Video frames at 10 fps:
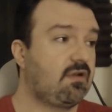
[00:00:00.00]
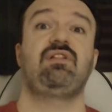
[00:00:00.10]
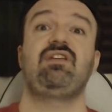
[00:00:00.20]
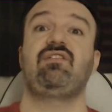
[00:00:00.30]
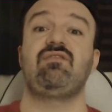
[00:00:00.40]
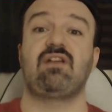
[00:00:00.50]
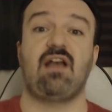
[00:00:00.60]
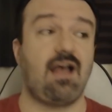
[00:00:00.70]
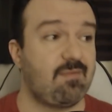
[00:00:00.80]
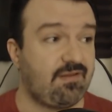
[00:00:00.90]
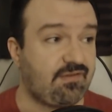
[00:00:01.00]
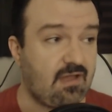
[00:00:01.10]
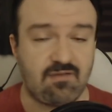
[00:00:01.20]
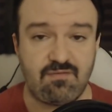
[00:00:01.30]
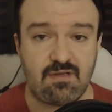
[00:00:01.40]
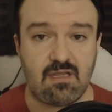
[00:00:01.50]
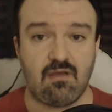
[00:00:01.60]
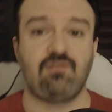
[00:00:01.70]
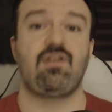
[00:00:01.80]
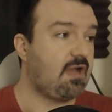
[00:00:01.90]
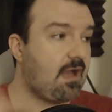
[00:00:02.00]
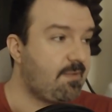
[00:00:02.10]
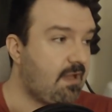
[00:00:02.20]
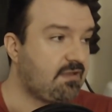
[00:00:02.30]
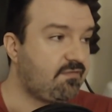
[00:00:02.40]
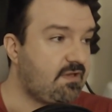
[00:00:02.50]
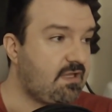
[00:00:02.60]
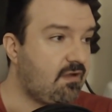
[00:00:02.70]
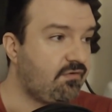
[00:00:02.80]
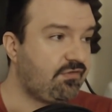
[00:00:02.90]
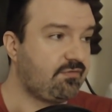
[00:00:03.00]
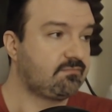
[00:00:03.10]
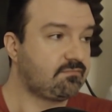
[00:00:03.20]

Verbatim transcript: Please leave comments on the videos. Comment on the videos